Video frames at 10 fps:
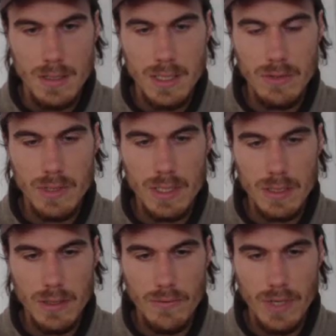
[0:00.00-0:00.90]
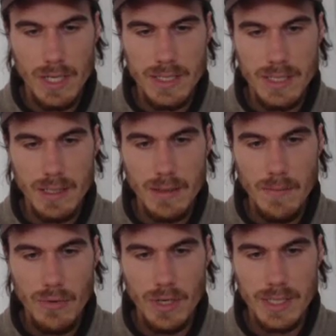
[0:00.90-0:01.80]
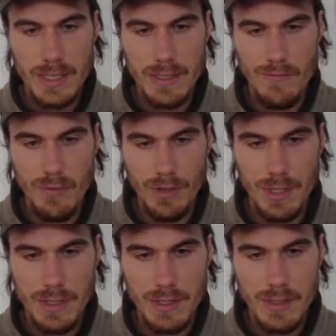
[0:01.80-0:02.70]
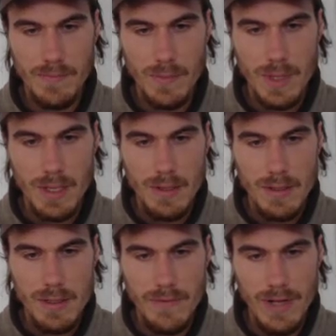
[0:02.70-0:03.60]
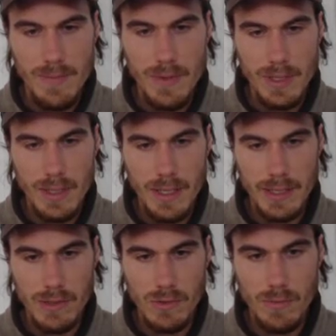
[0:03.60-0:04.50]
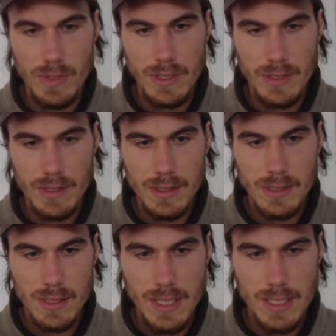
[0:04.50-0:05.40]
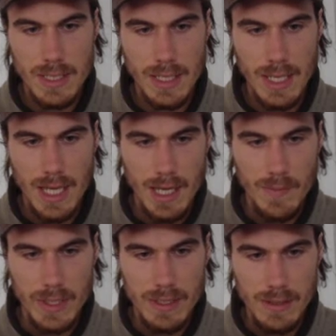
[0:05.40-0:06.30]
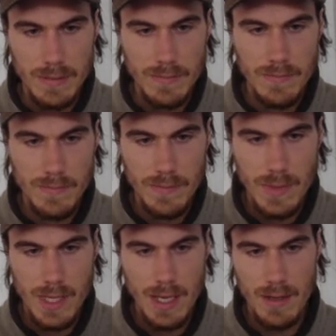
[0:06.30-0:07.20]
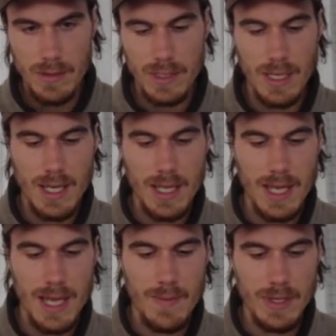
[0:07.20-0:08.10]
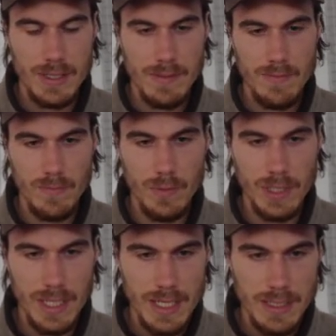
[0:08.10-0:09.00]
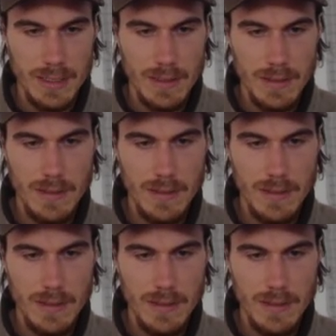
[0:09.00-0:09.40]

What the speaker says: Considering the rising prices of products, developing exorbitant eating habit. Yeah, let's say habits with an S.